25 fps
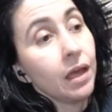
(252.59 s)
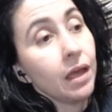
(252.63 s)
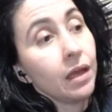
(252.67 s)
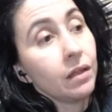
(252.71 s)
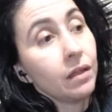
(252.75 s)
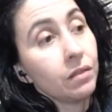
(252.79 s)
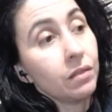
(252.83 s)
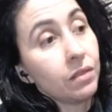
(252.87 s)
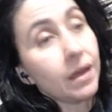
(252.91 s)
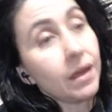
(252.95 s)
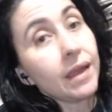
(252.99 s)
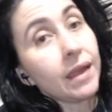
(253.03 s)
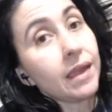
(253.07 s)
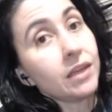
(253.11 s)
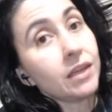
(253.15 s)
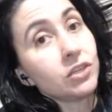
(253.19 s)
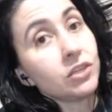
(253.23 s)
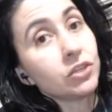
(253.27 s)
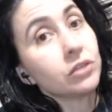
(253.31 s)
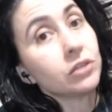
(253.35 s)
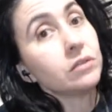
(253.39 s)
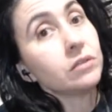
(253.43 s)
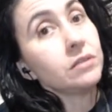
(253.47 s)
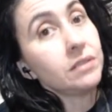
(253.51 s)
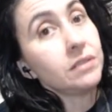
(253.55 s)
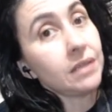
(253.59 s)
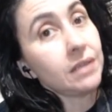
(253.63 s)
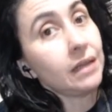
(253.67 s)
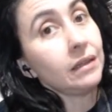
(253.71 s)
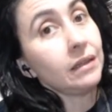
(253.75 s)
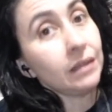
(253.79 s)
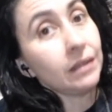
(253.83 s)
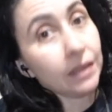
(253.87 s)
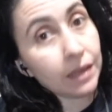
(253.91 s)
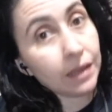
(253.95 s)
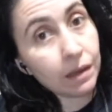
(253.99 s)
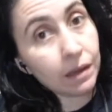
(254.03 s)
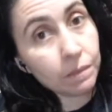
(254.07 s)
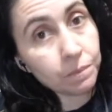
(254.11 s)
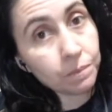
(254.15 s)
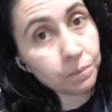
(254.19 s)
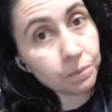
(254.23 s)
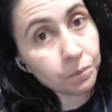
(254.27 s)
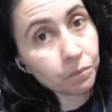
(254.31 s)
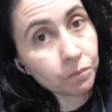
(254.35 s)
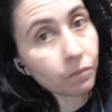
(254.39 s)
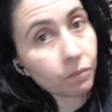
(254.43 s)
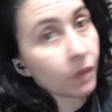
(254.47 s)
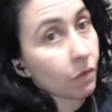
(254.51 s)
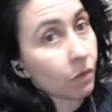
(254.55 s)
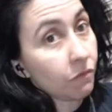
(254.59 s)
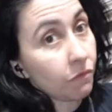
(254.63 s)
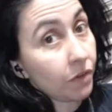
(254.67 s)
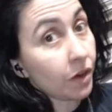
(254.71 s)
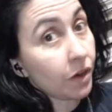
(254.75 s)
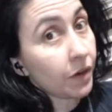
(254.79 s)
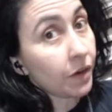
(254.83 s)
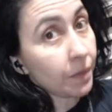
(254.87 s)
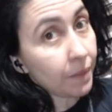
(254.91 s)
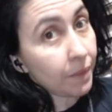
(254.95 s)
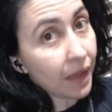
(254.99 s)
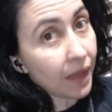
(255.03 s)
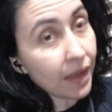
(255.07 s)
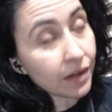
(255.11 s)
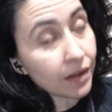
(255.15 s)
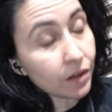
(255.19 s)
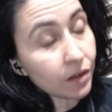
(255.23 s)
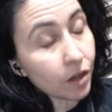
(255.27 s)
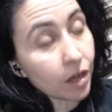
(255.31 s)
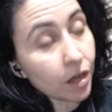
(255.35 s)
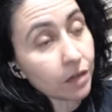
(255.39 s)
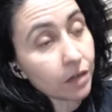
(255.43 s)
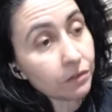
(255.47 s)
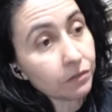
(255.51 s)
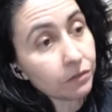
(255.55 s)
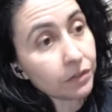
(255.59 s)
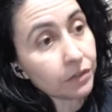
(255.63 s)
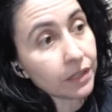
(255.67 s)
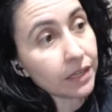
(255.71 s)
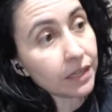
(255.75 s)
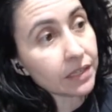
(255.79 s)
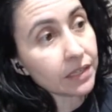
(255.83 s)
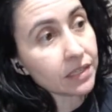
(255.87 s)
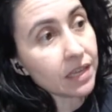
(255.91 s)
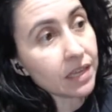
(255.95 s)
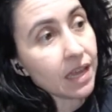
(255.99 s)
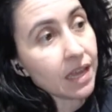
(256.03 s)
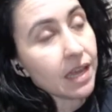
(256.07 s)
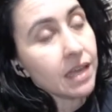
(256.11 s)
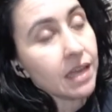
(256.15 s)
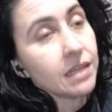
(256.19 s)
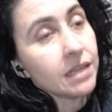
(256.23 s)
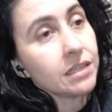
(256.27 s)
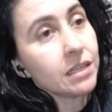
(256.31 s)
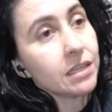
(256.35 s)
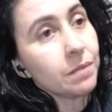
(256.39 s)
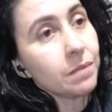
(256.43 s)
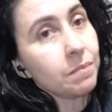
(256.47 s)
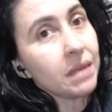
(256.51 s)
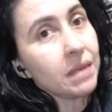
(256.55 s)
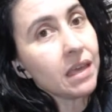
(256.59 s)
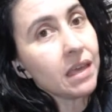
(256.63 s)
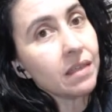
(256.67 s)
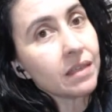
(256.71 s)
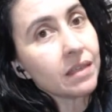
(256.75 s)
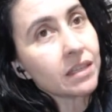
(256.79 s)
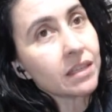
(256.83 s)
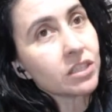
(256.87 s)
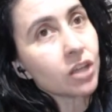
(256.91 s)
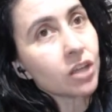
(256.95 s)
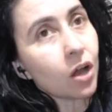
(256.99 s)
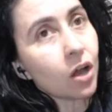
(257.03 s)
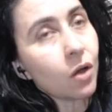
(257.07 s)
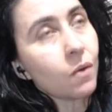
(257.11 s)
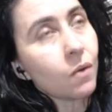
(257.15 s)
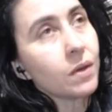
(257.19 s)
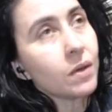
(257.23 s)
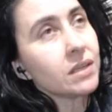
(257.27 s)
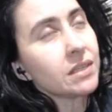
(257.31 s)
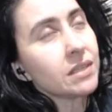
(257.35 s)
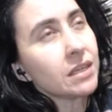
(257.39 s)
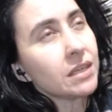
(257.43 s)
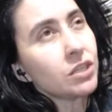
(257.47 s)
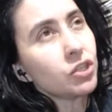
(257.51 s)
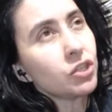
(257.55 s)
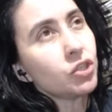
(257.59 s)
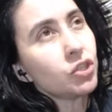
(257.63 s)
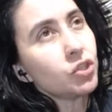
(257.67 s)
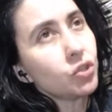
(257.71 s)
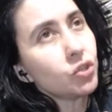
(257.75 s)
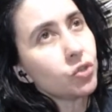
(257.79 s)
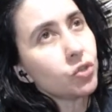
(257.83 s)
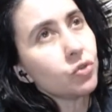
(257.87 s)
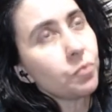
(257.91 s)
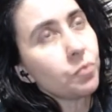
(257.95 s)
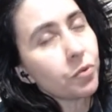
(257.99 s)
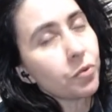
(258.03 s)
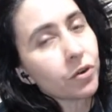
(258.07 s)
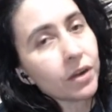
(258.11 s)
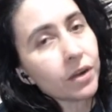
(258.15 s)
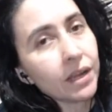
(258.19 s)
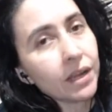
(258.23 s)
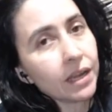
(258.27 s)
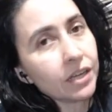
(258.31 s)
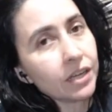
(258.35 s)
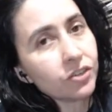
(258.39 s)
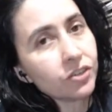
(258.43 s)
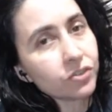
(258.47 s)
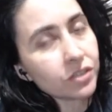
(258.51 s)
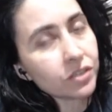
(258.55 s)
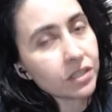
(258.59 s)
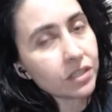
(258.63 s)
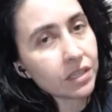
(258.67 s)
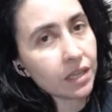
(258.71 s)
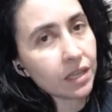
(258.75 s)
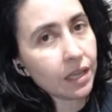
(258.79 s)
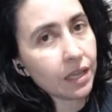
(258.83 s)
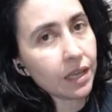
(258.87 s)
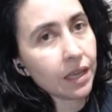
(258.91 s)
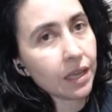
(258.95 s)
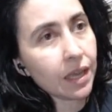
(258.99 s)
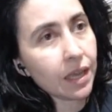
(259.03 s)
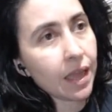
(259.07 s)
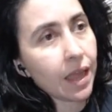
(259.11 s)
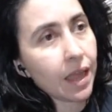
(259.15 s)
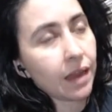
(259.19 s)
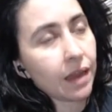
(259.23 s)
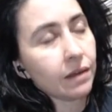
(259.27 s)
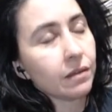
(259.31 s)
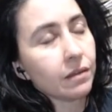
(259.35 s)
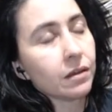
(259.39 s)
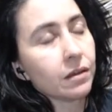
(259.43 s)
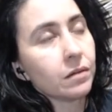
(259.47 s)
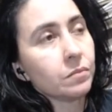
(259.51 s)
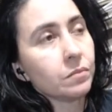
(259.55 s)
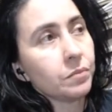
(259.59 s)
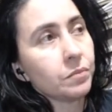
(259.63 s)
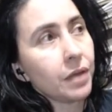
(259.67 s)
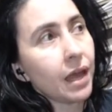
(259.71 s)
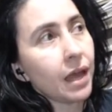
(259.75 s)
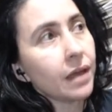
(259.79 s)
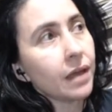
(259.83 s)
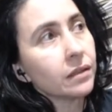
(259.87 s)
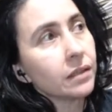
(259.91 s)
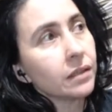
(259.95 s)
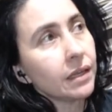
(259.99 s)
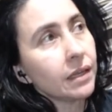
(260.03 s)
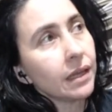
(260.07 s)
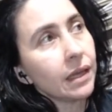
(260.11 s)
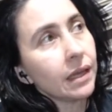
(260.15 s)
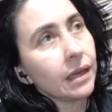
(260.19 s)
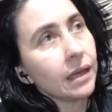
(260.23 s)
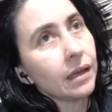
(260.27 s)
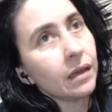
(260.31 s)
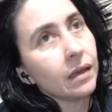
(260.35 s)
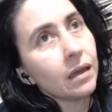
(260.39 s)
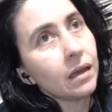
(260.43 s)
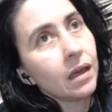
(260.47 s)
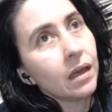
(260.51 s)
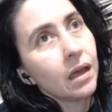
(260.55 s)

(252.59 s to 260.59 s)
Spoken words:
that can turn deadly, very bad conflict, to me, that's always a super interesting and compelling,